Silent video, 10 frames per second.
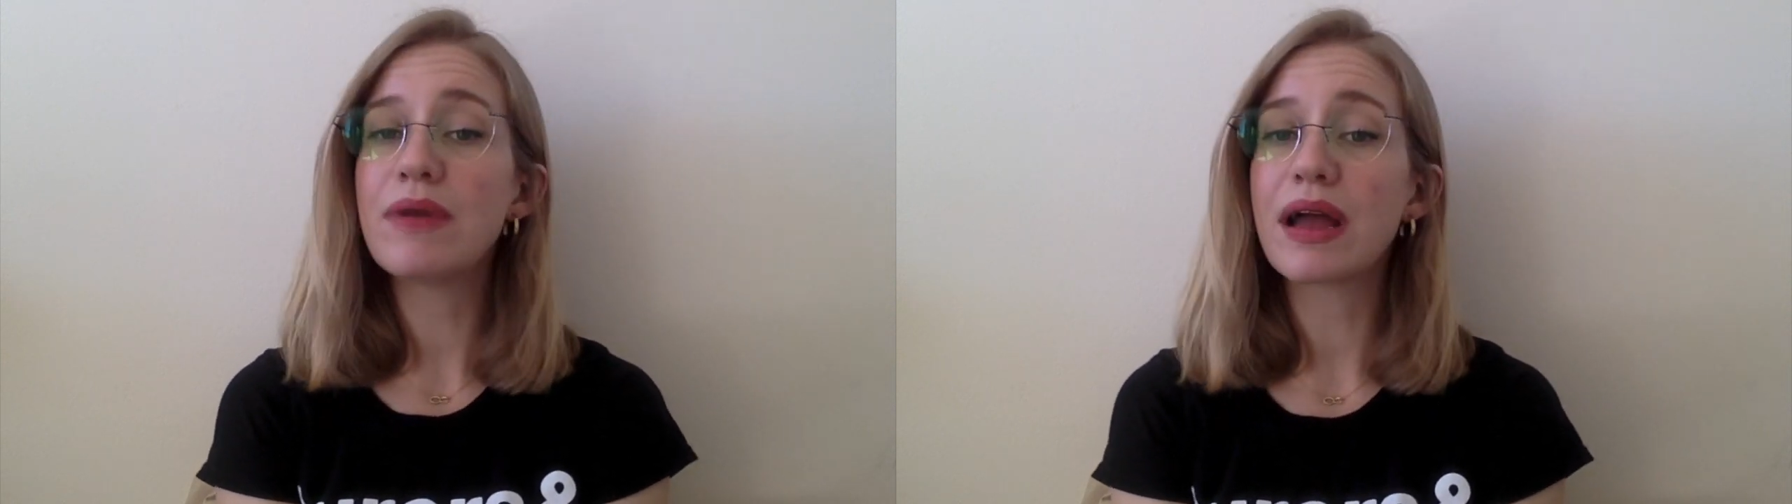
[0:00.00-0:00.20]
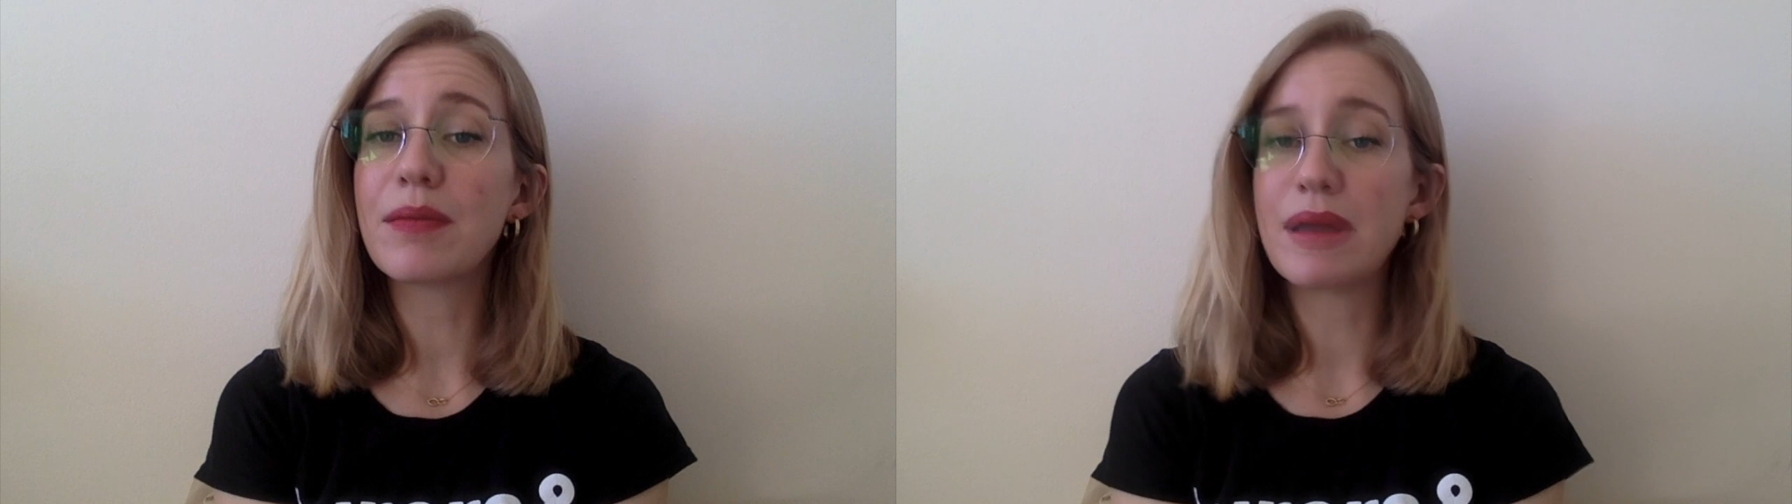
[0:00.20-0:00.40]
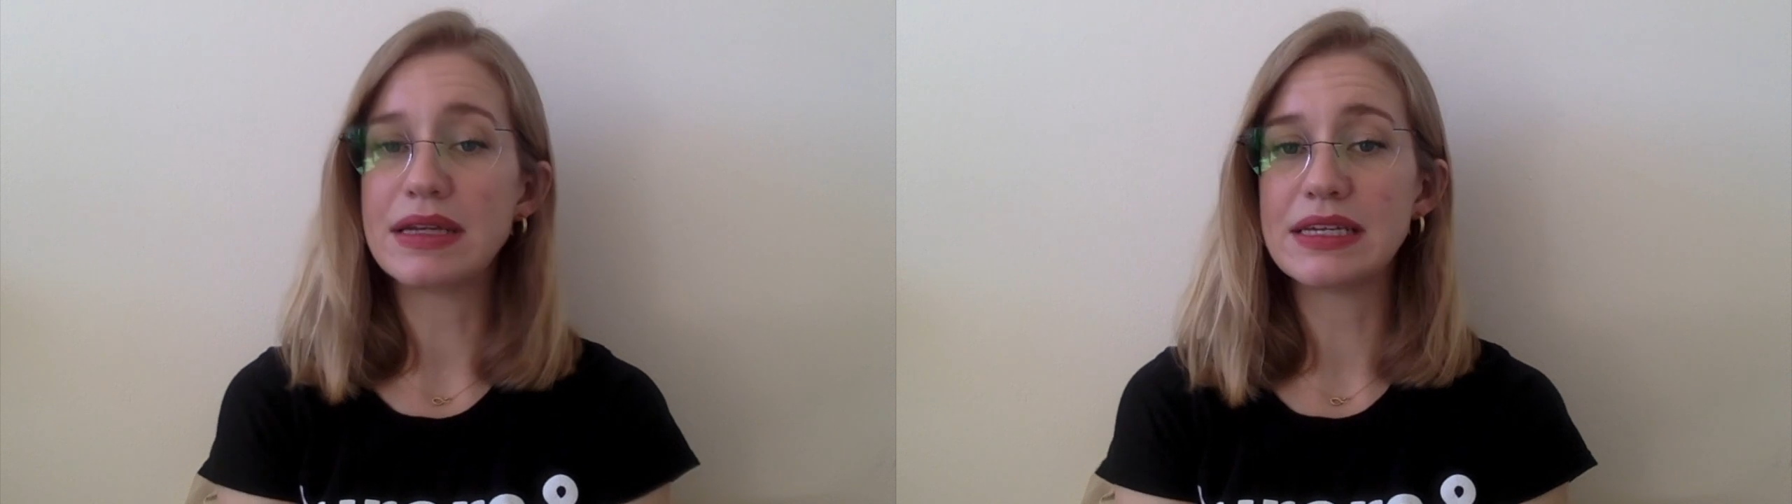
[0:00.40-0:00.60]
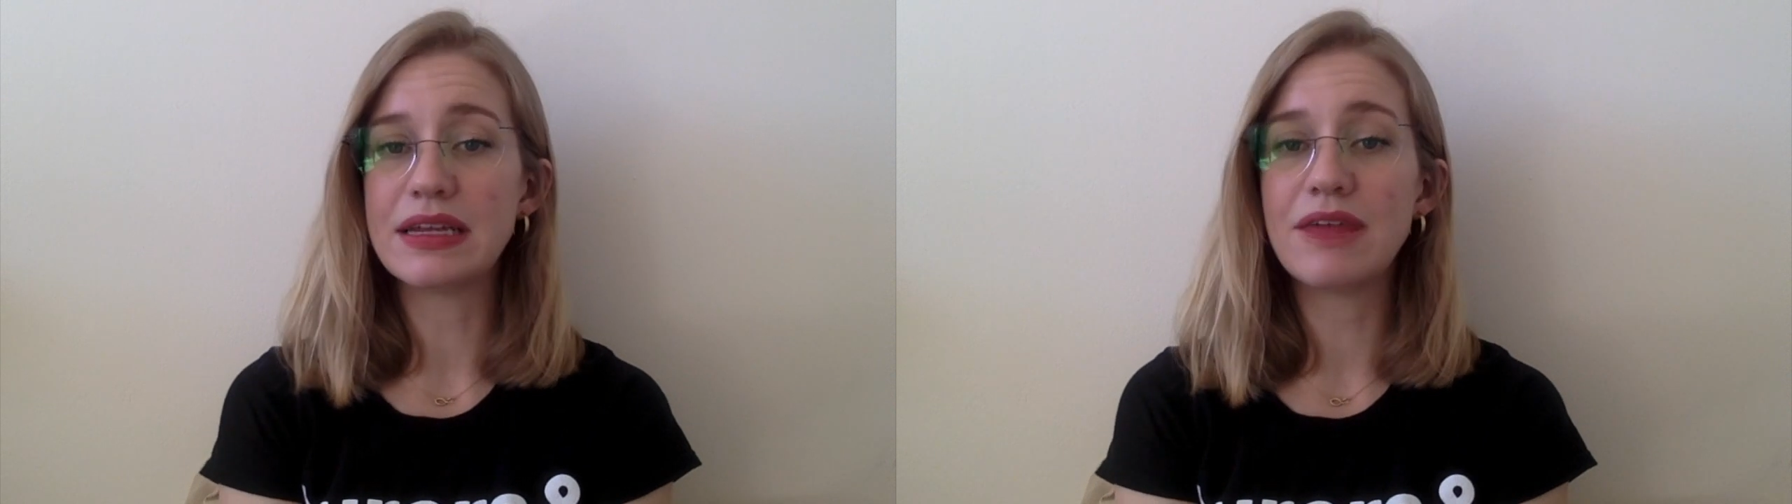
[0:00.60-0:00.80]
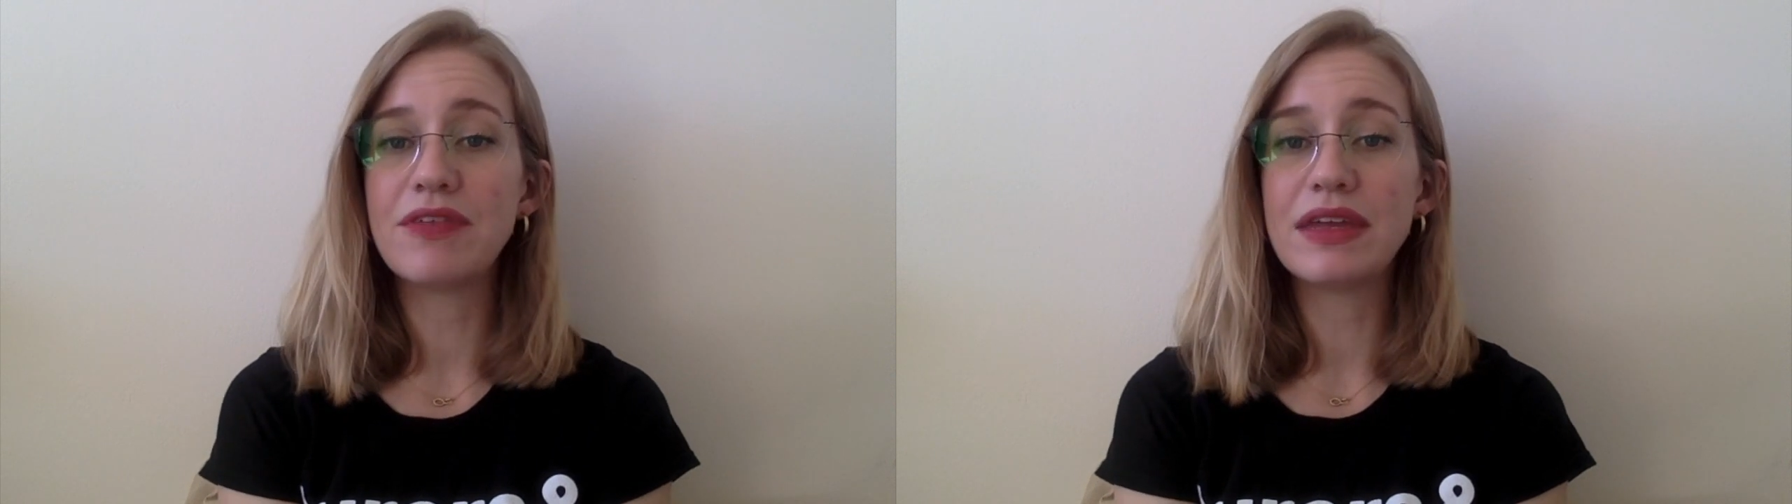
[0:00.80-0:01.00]
recommended
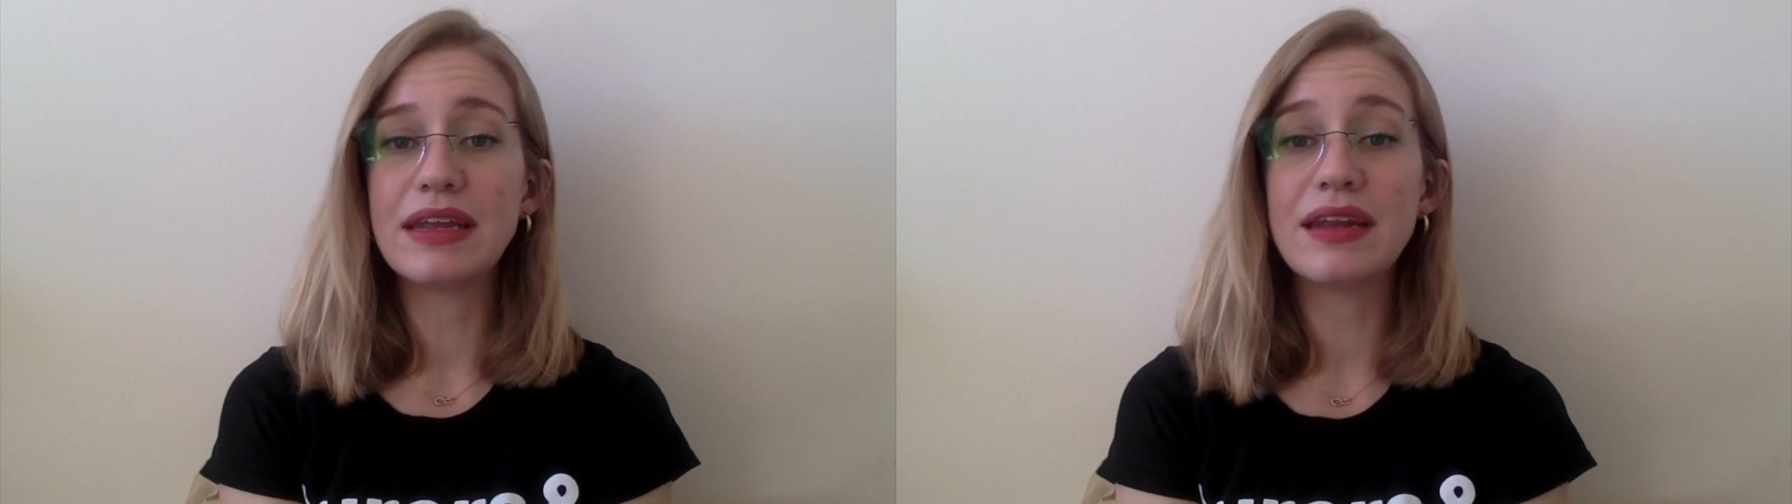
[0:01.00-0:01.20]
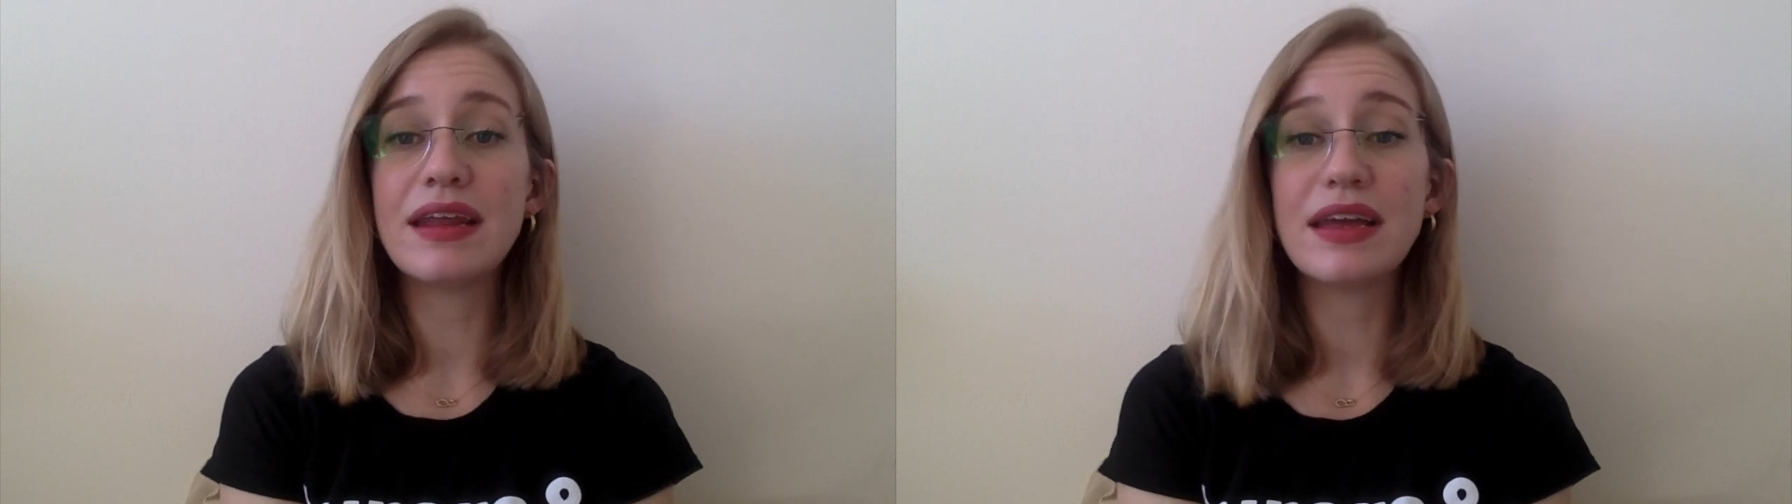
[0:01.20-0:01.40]
if they need an